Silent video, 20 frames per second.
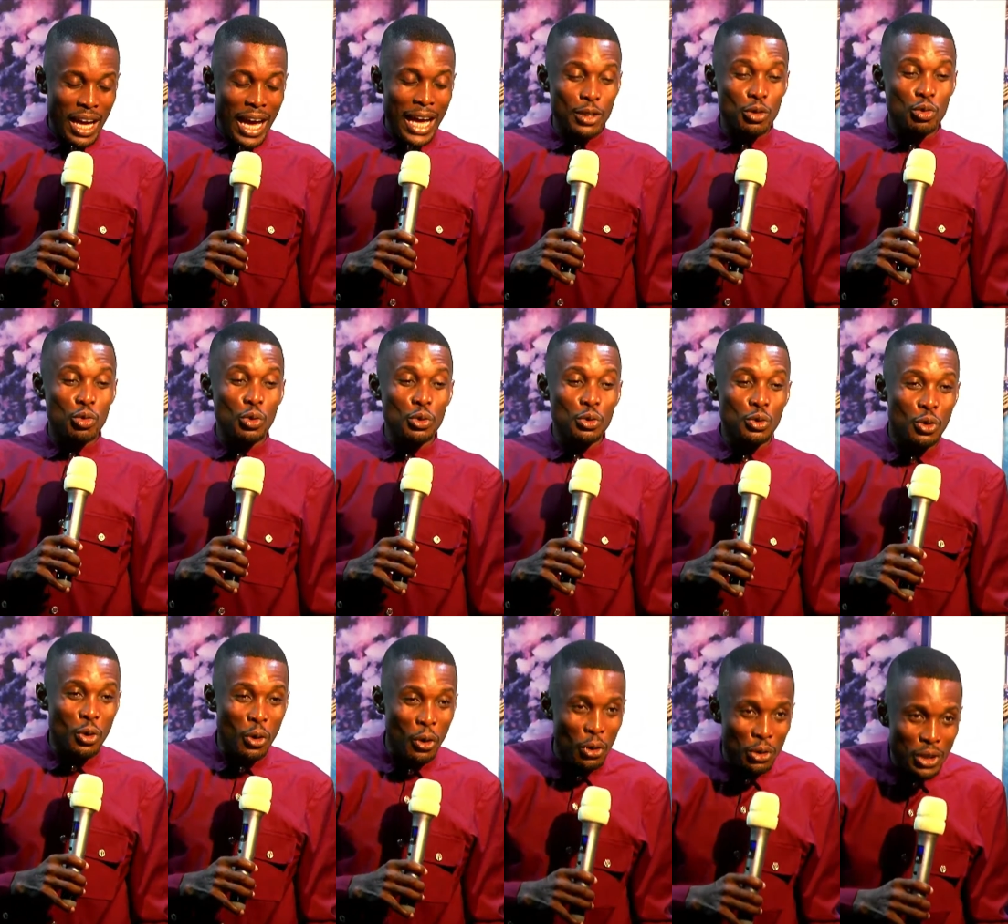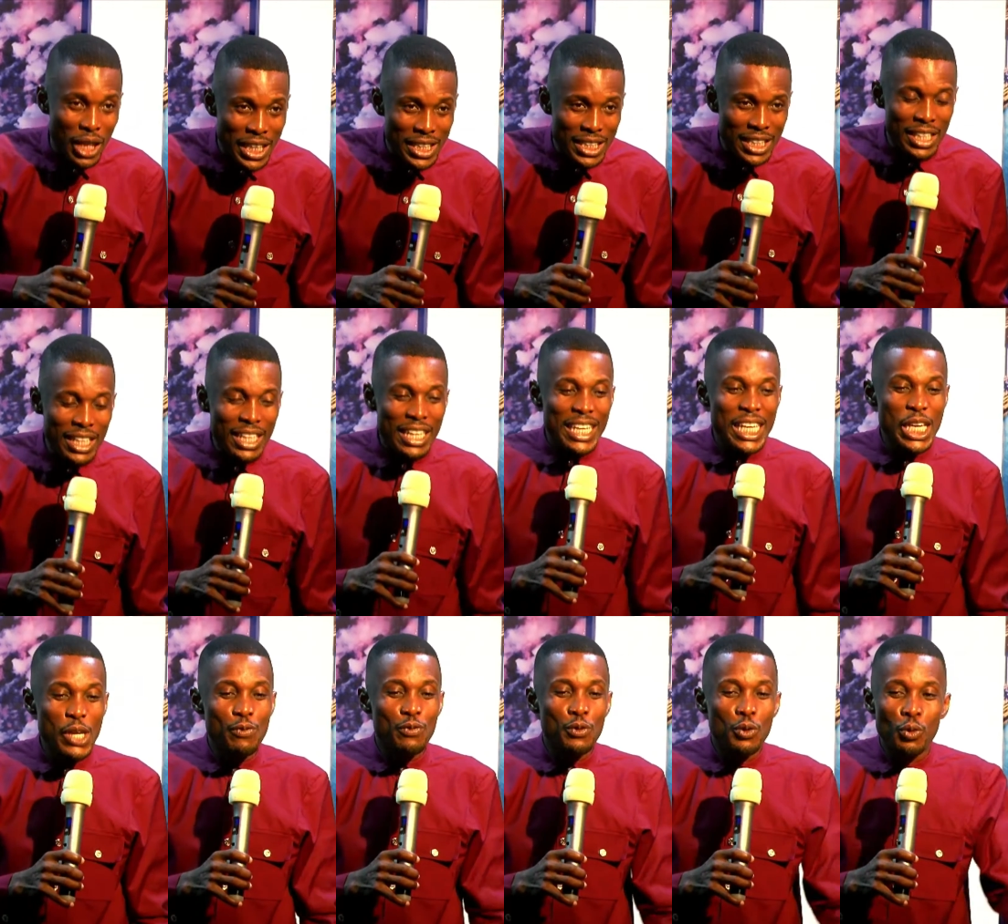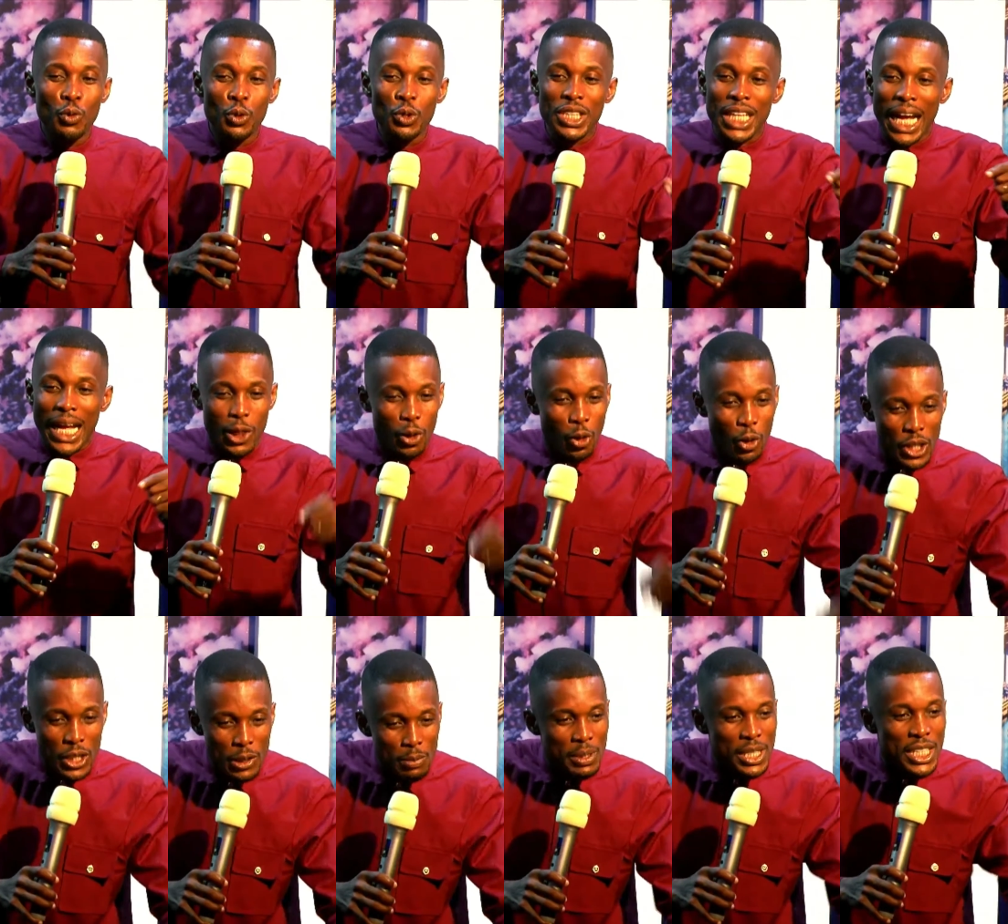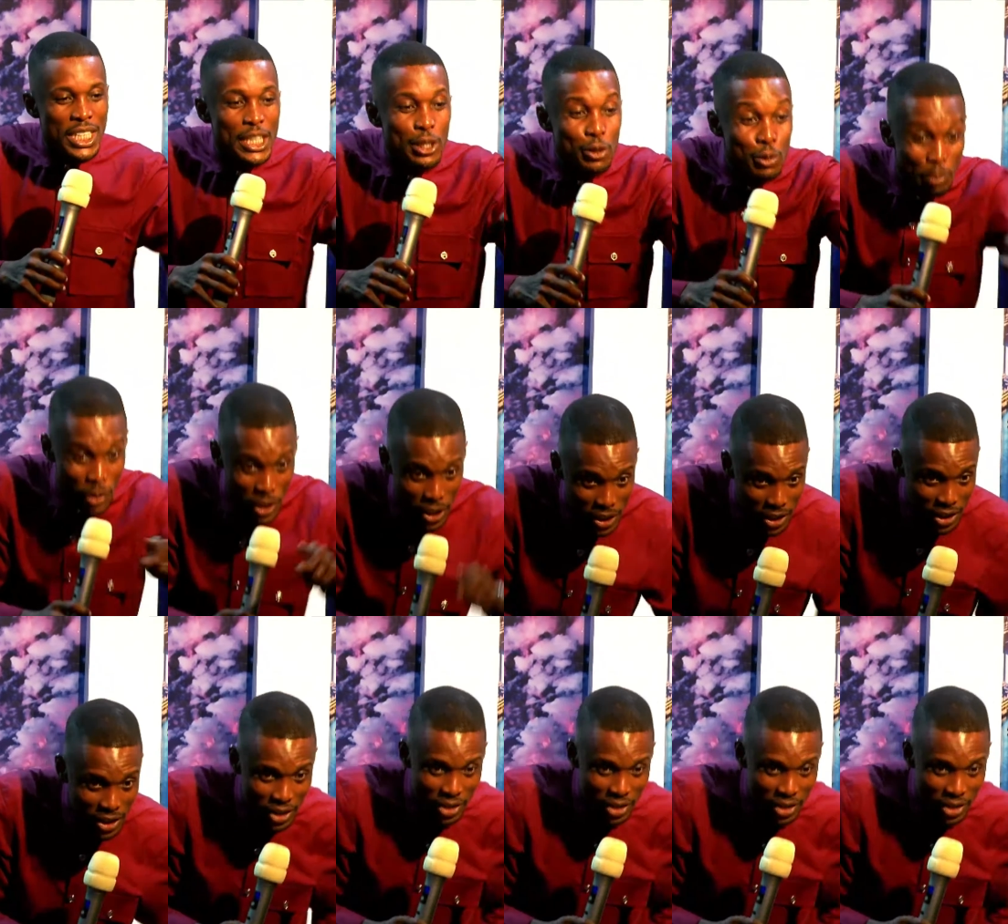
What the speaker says: I told God, I said, if you won't anoint me, kill me.